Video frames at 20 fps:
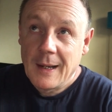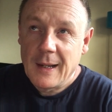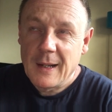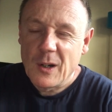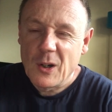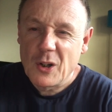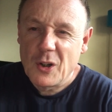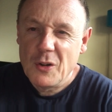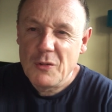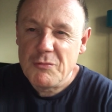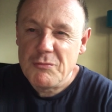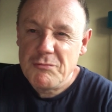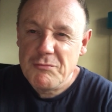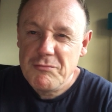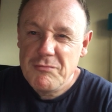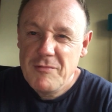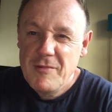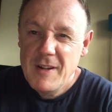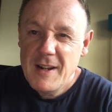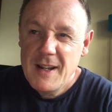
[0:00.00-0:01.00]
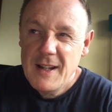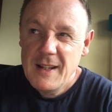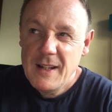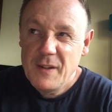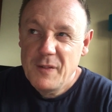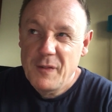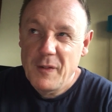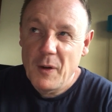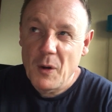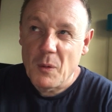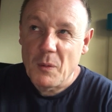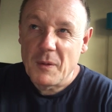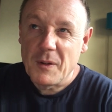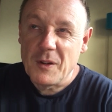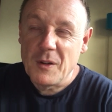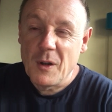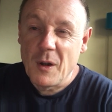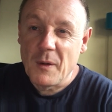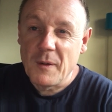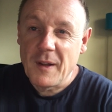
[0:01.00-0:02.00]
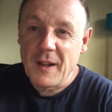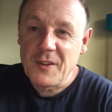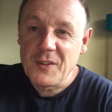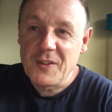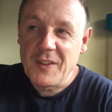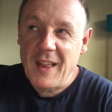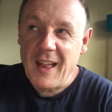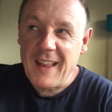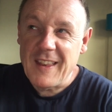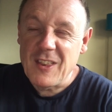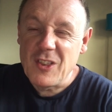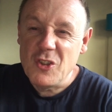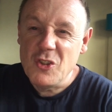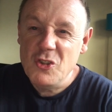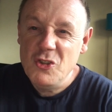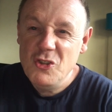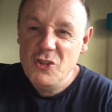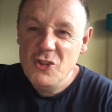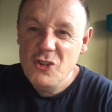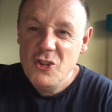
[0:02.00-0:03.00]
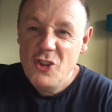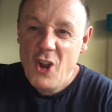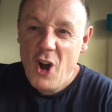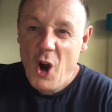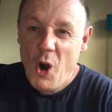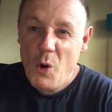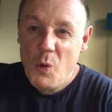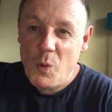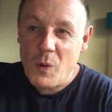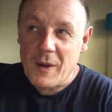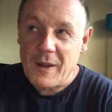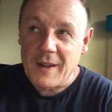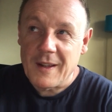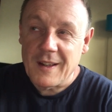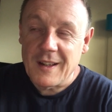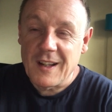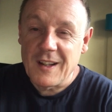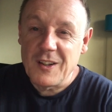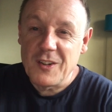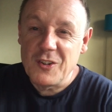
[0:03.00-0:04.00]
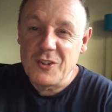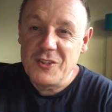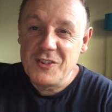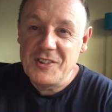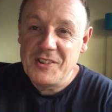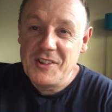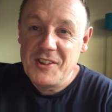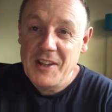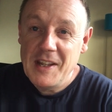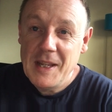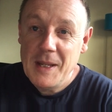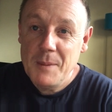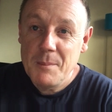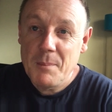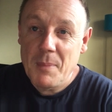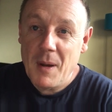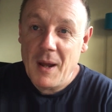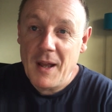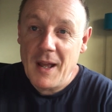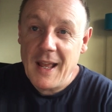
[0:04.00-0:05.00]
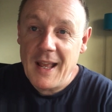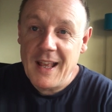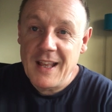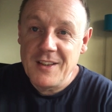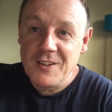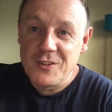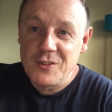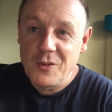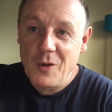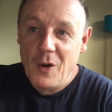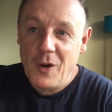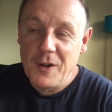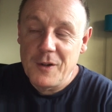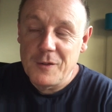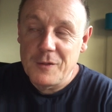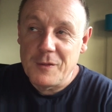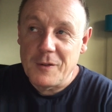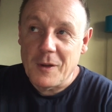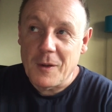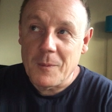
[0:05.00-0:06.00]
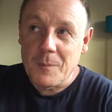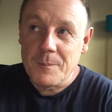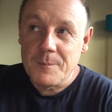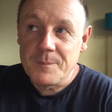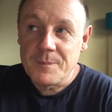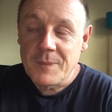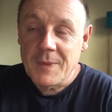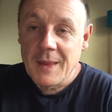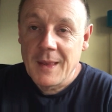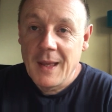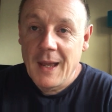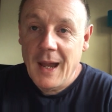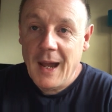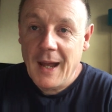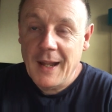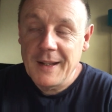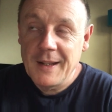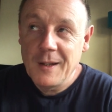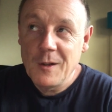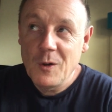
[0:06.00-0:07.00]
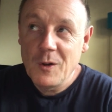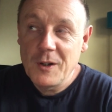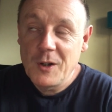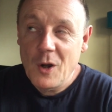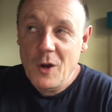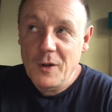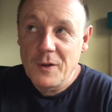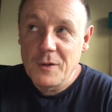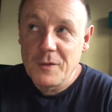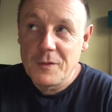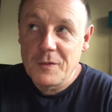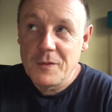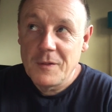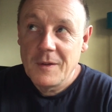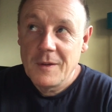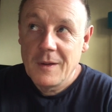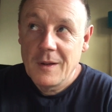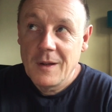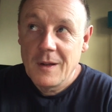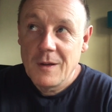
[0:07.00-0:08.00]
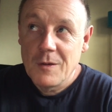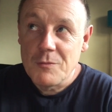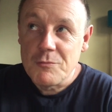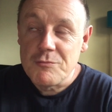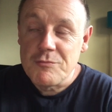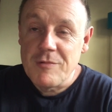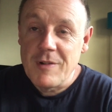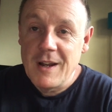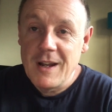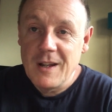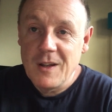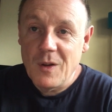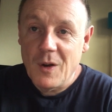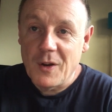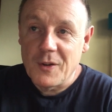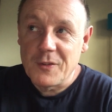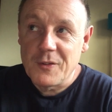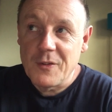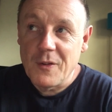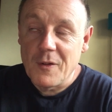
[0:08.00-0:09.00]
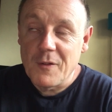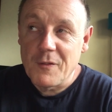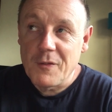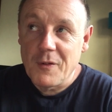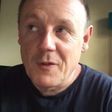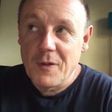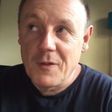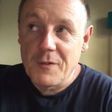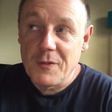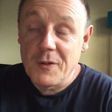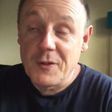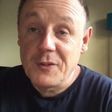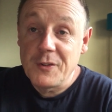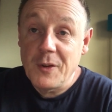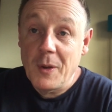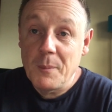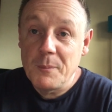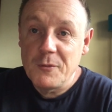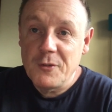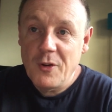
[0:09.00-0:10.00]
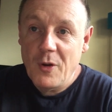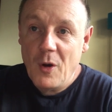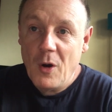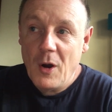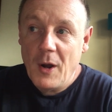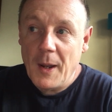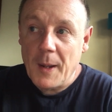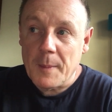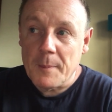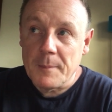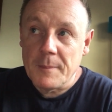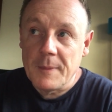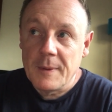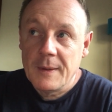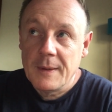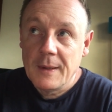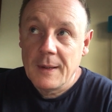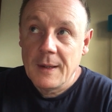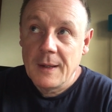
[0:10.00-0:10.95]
And I could really feel, you know, that's that knowing deep inside of you. And then I kind of realized that for some time,